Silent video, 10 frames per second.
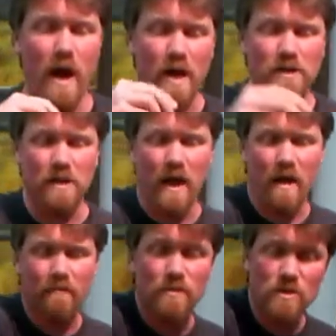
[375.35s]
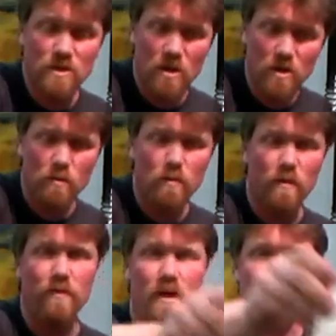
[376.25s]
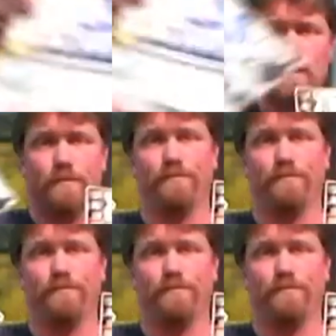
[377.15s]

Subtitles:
actually have 2 of these.